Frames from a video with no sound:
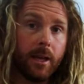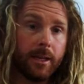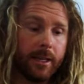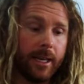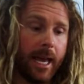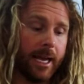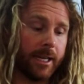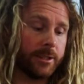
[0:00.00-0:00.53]

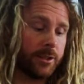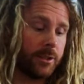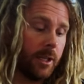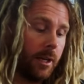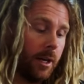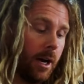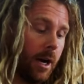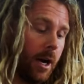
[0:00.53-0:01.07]
Next,
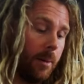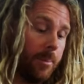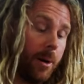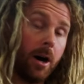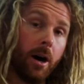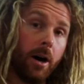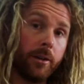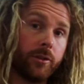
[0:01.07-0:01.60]
a
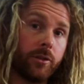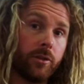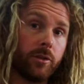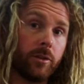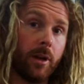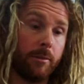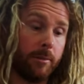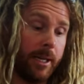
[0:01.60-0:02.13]
part
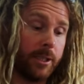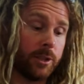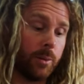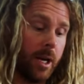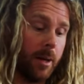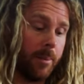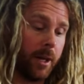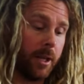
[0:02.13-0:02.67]
I really
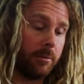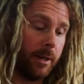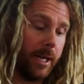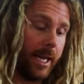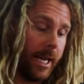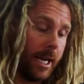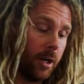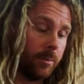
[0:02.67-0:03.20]
swear by that
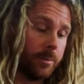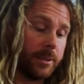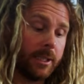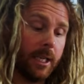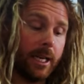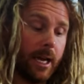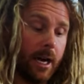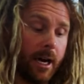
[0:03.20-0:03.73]
really helps
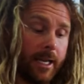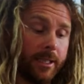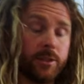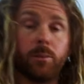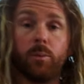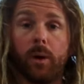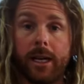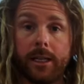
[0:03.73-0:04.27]
is
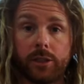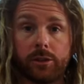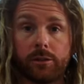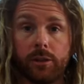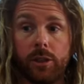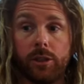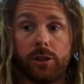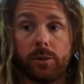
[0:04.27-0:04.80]
some wing
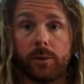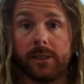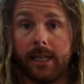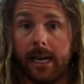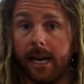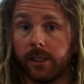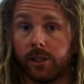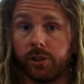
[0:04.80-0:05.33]
screws to
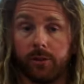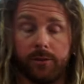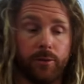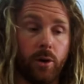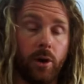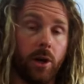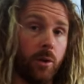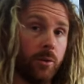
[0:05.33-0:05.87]
attach your
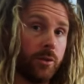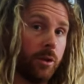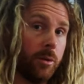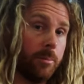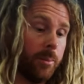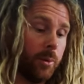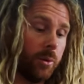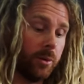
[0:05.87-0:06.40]
foil onto the
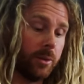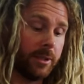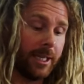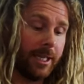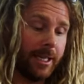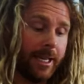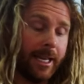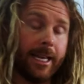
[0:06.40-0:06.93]
board.
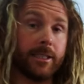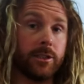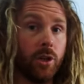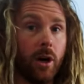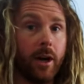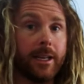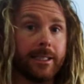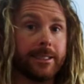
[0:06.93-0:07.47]
It's
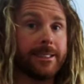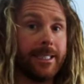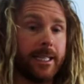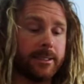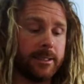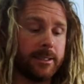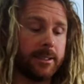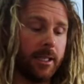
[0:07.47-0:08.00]
not a
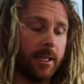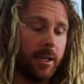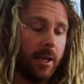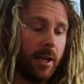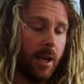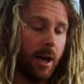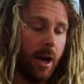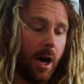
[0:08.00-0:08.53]
necessity,
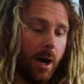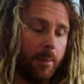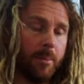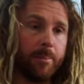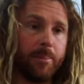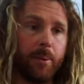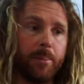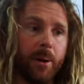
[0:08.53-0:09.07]

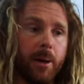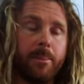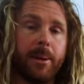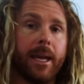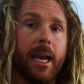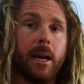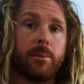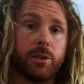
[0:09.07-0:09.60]
but by
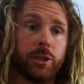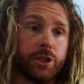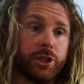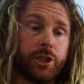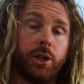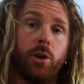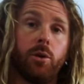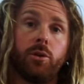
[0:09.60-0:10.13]
being able to
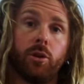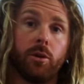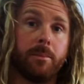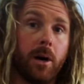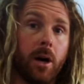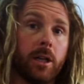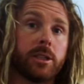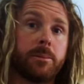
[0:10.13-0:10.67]
tune your
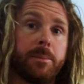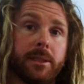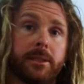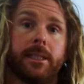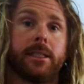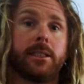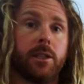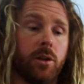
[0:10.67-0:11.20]
mast
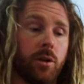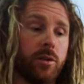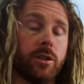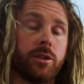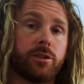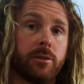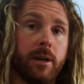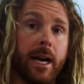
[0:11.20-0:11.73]
position on the
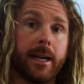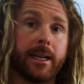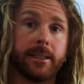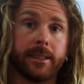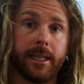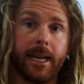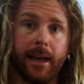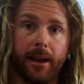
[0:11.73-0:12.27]
track is
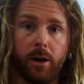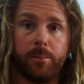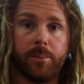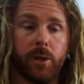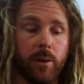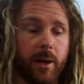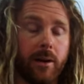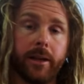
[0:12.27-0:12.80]
going to help
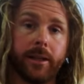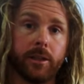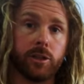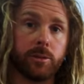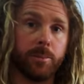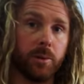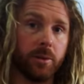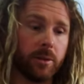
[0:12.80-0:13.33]
you out in the
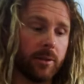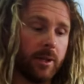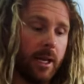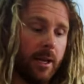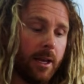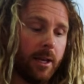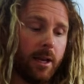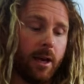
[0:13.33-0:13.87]
sport.
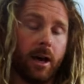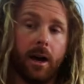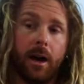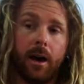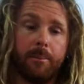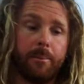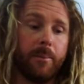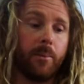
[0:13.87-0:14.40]

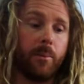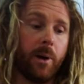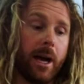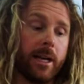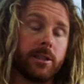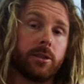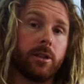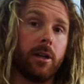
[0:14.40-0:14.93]

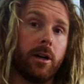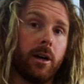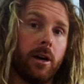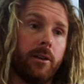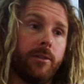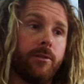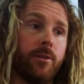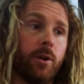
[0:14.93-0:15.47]
As
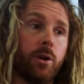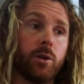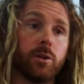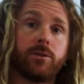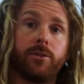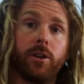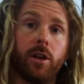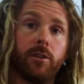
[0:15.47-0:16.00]
the
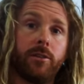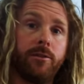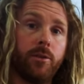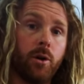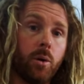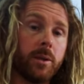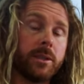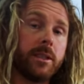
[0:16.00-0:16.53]
foil's further
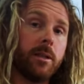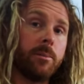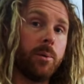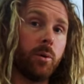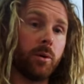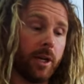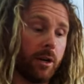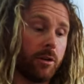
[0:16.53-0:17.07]
forwards in the
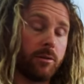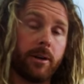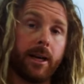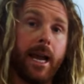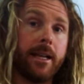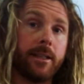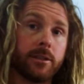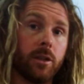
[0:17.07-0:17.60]
board, it
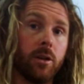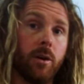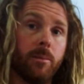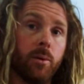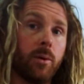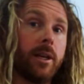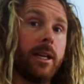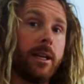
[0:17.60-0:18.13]
creates a lot
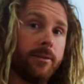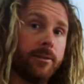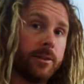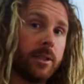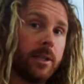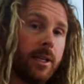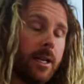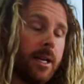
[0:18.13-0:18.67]
more
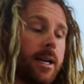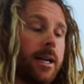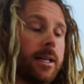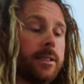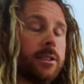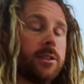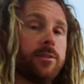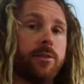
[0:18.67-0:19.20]
lift,
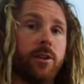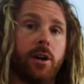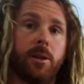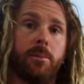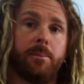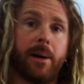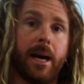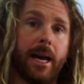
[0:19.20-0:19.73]
as it's further
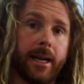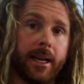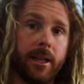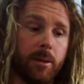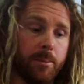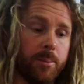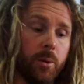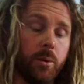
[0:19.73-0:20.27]
back in
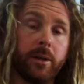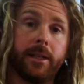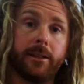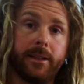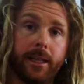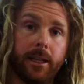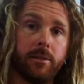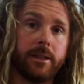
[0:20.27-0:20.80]
the board, it
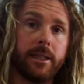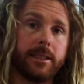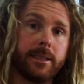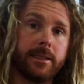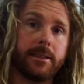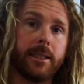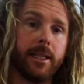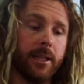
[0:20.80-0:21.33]

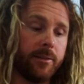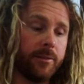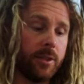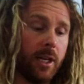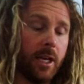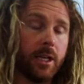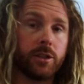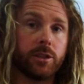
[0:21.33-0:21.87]
decreases the lift.
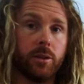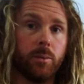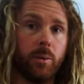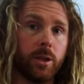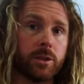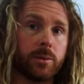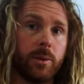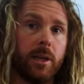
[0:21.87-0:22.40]
So
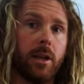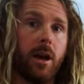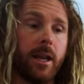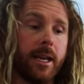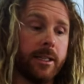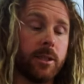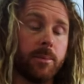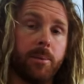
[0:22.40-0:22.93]
whilst we're
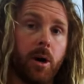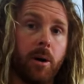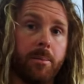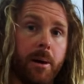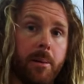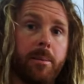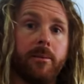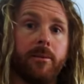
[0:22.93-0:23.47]
learning to pop
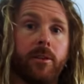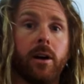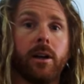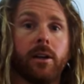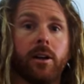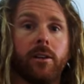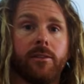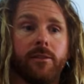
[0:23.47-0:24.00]
up and
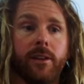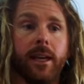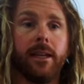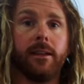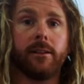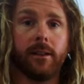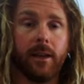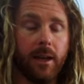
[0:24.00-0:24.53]
find our
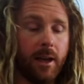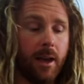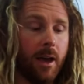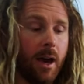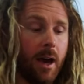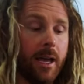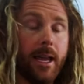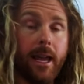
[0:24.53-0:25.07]
feet,
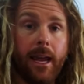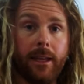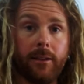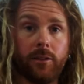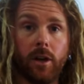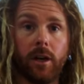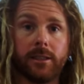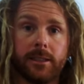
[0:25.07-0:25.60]
it's
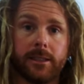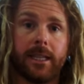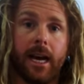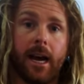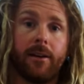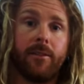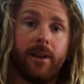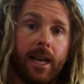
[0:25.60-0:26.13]
nicer to
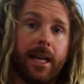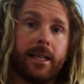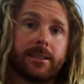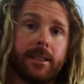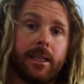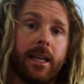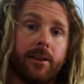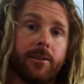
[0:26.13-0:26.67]
have
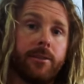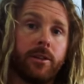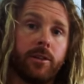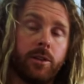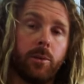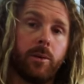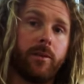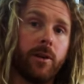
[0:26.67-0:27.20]
less lift
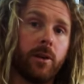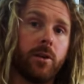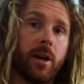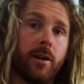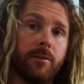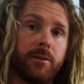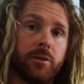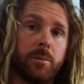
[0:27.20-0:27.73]
until we feel
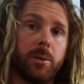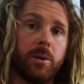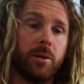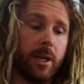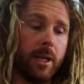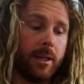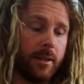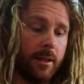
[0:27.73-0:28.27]

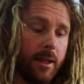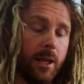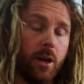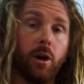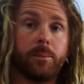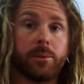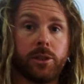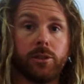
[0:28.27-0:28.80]
comfortable. The
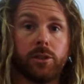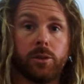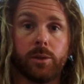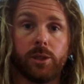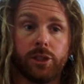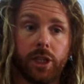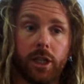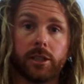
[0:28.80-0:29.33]
option to
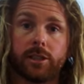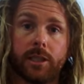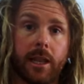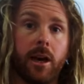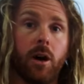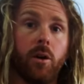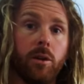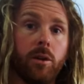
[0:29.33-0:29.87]
adjust
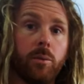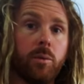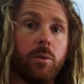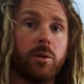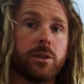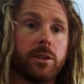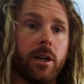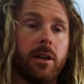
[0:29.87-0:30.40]
that on the
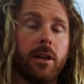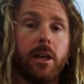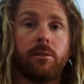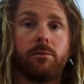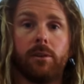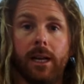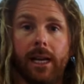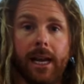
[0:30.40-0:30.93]
water
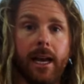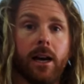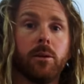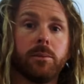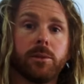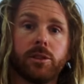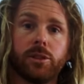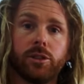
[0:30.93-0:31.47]
really
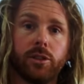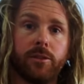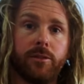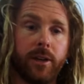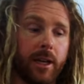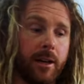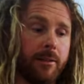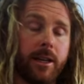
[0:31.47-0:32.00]
helps as you're
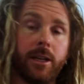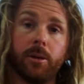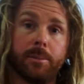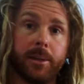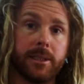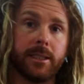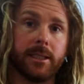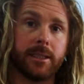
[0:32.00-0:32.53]
figuring your
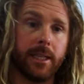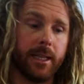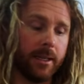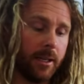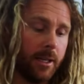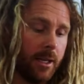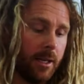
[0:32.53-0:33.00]
positioning.